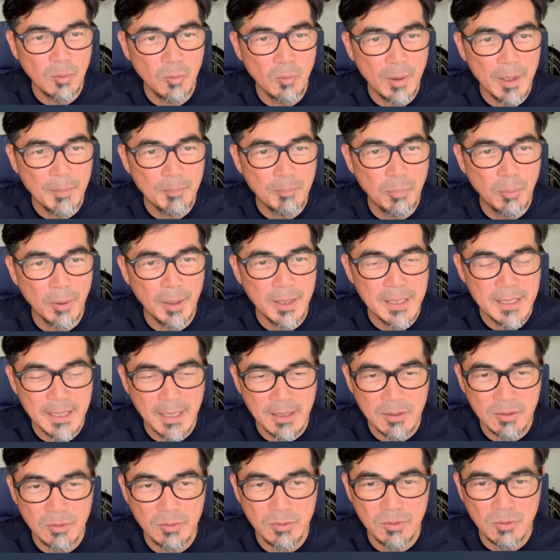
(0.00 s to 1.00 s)
the waypoints
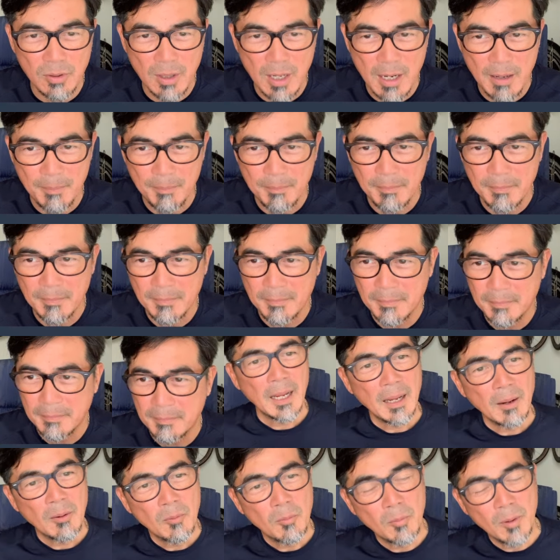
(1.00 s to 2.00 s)
that you drop.
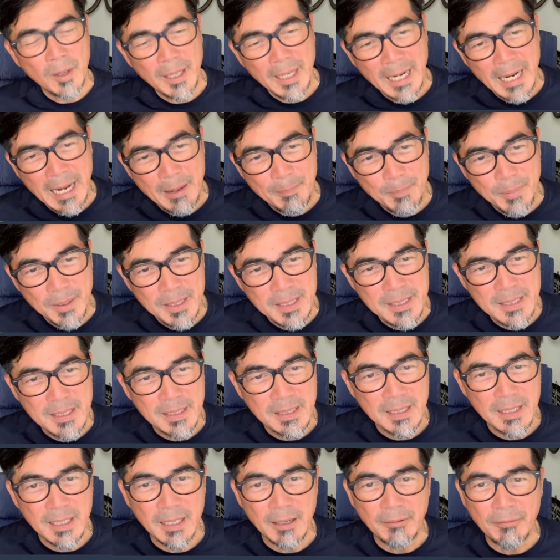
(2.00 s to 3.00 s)
What
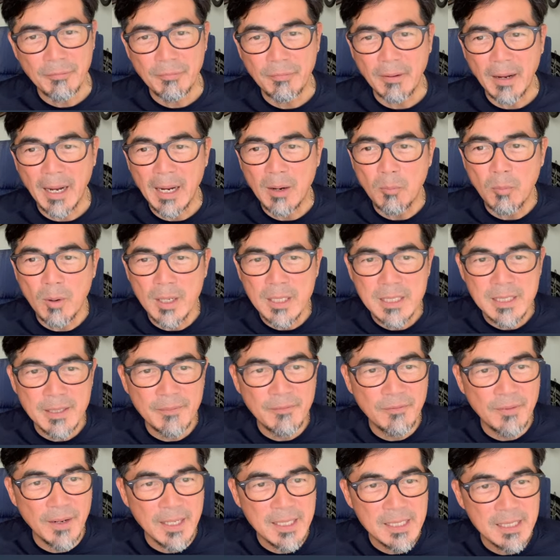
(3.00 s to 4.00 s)
happens if I want
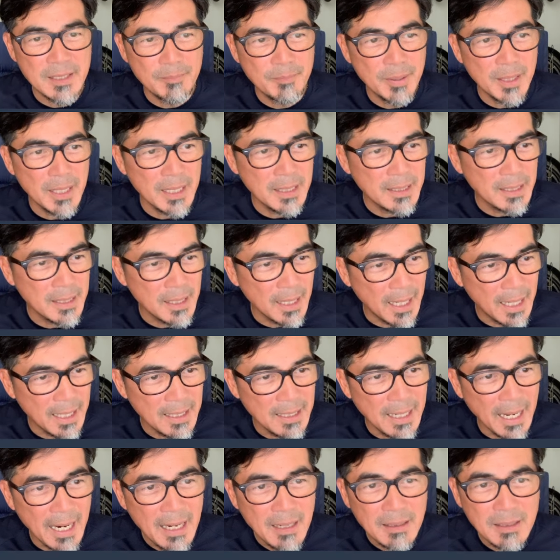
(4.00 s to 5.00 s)
some flexibility?
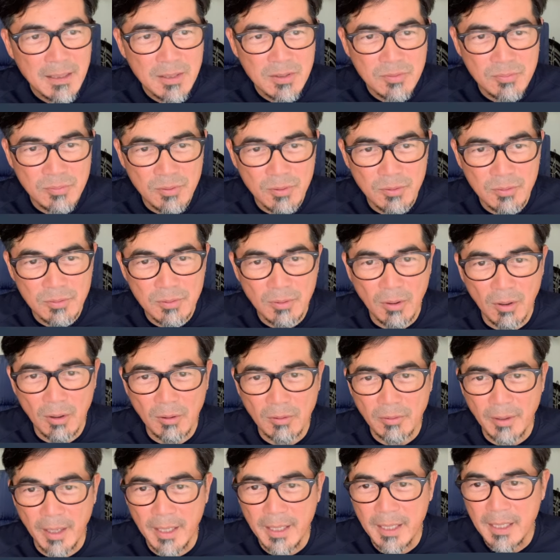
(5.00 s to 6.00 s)
I like this route
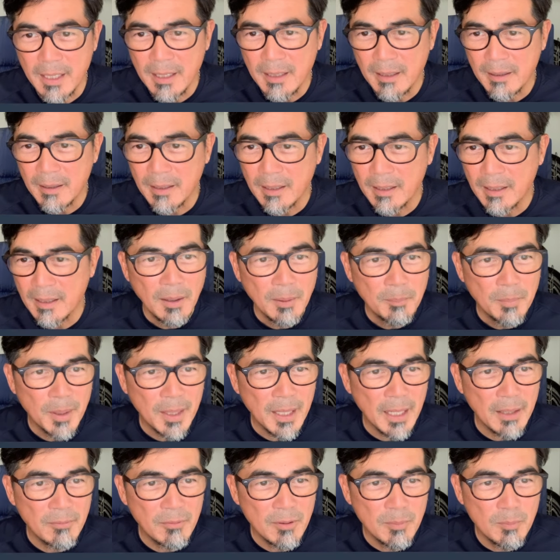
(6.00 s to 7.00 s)
already,
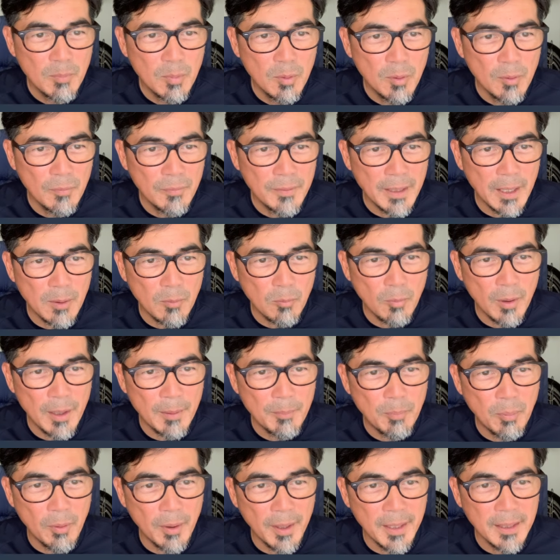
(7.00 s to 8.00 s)
but I remove that
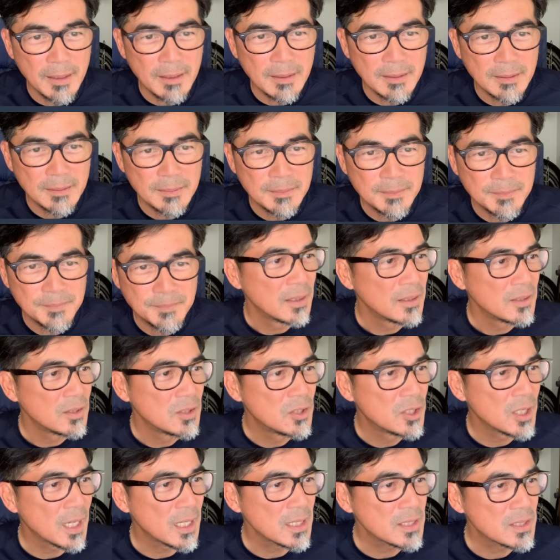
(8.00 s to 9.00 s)
waypoint
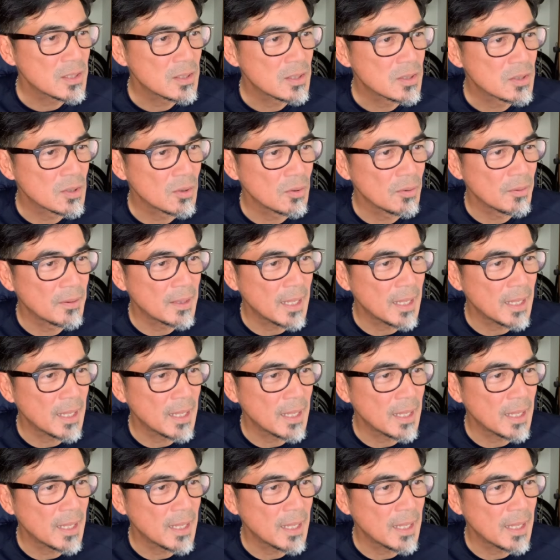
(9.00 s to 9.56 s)
just so